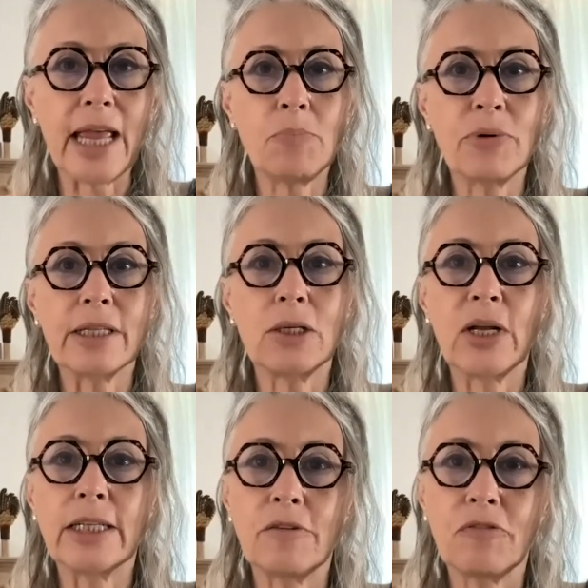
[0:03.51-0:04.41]
April
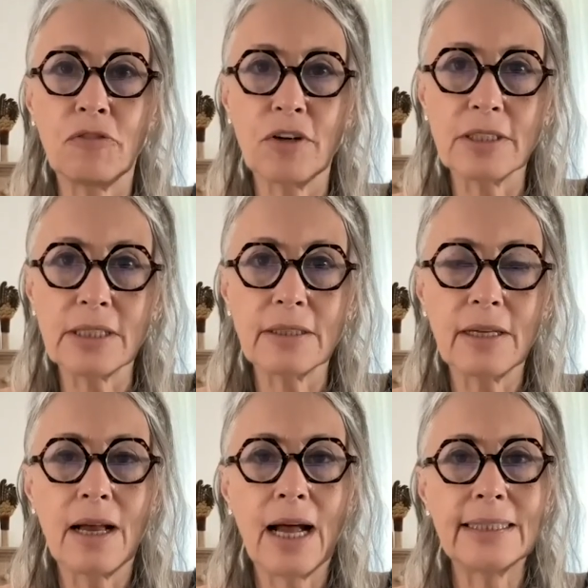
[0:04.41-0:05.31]
21st
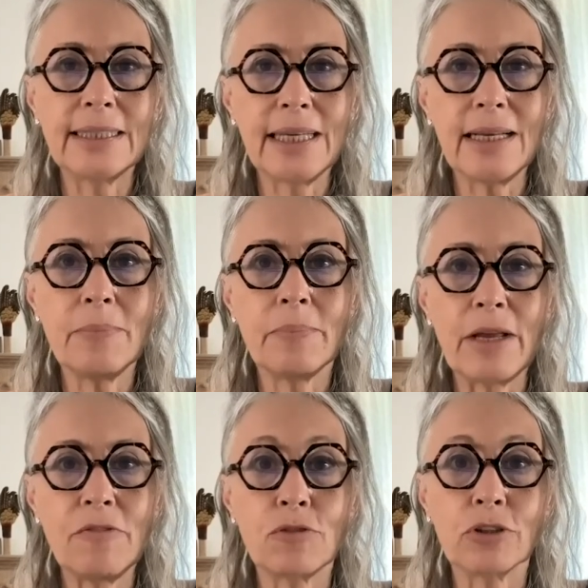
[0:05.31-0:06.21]
until
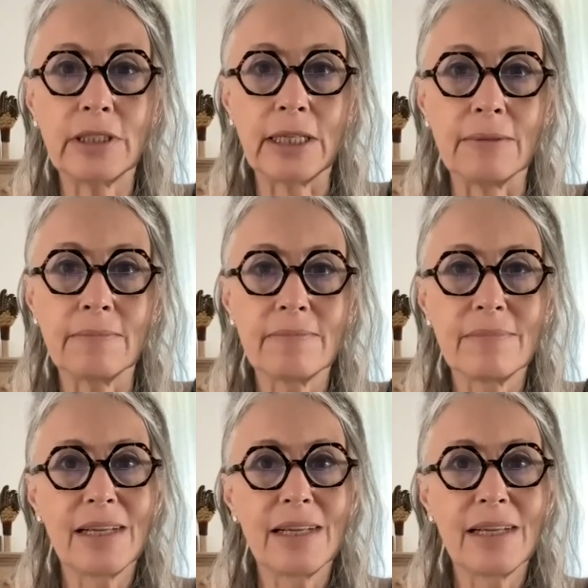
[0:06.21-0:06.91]
May 14.